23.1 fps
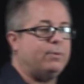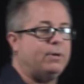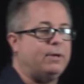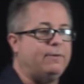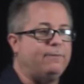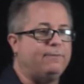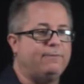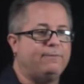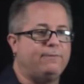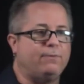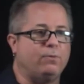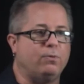
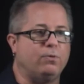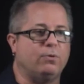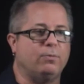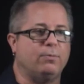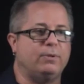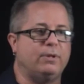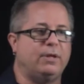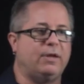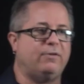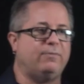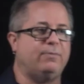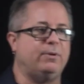A5,
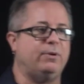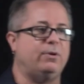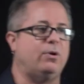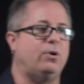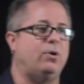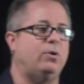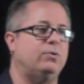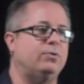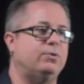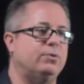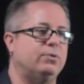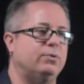but they have been
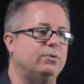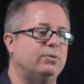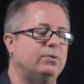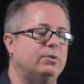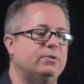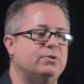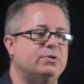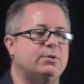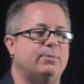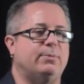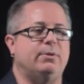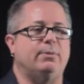altered
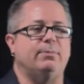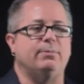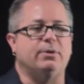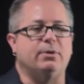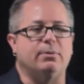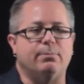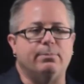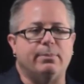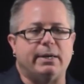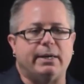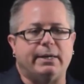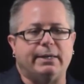and some of them
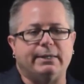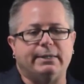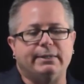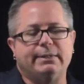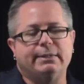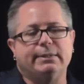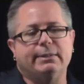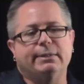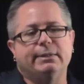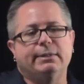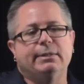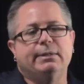combined.
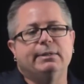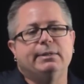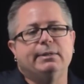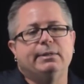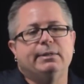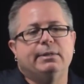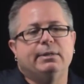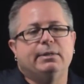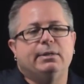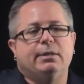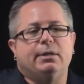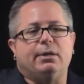
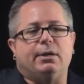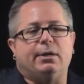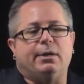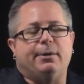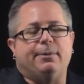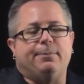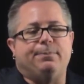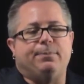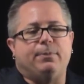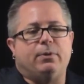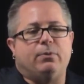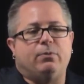
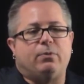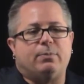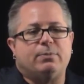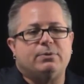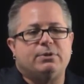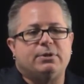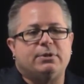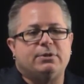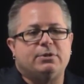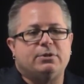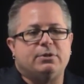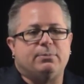It
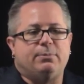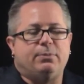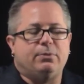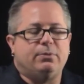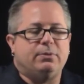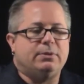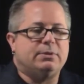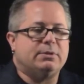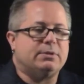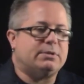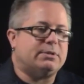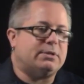represents
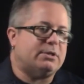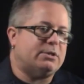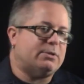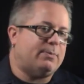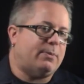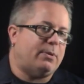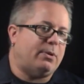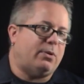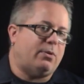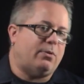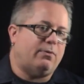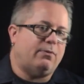abilities assessed
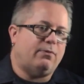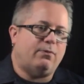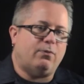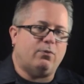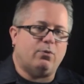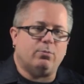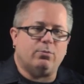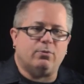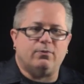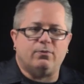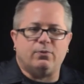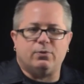by all
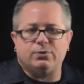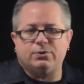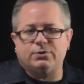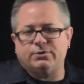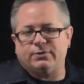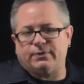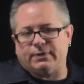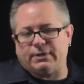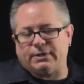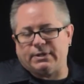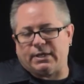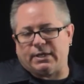former
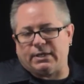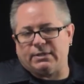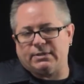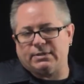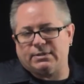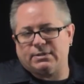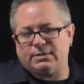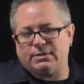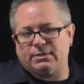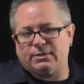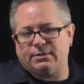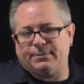versions of the
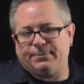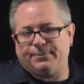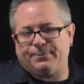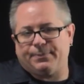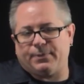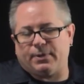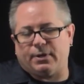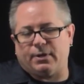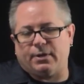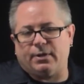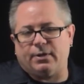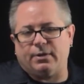test.
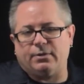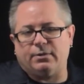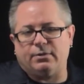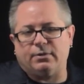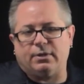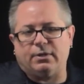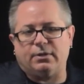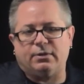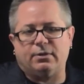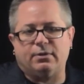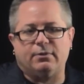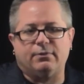
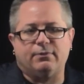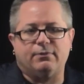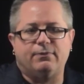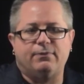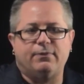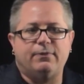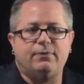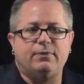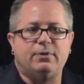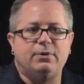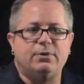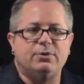And the
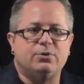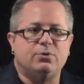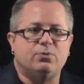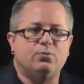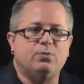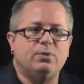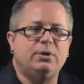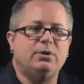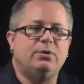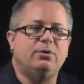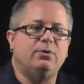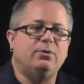5th edition
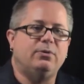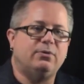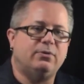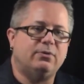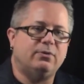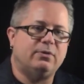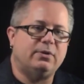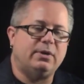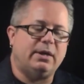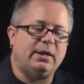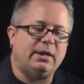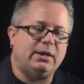
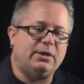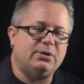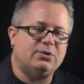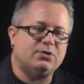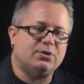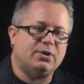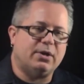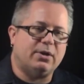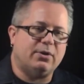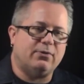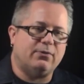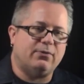reintroduces the
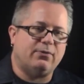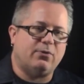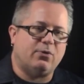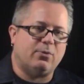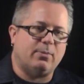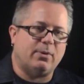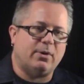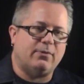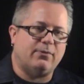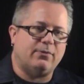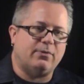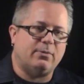Agescale
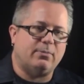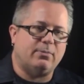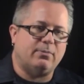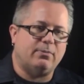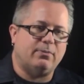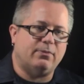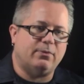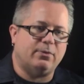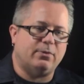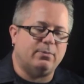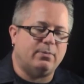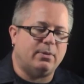format
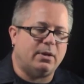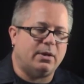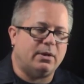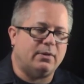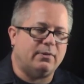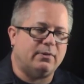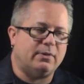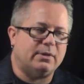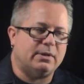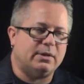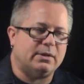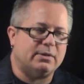for the body
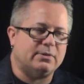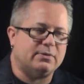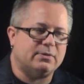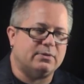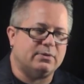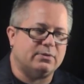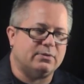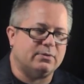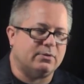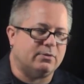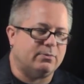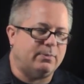of the test.
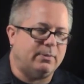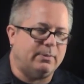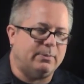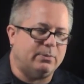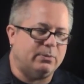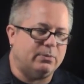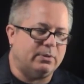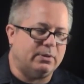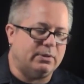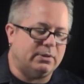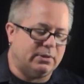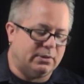It's because
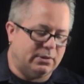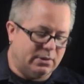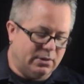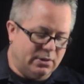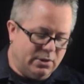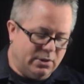people, I think,